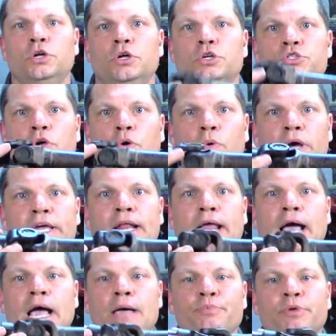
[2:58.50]
So what can
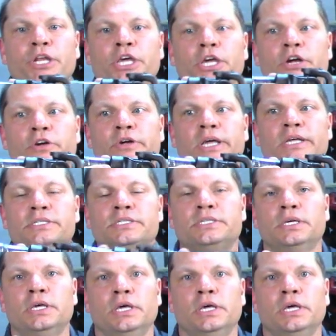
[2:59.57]
happen here is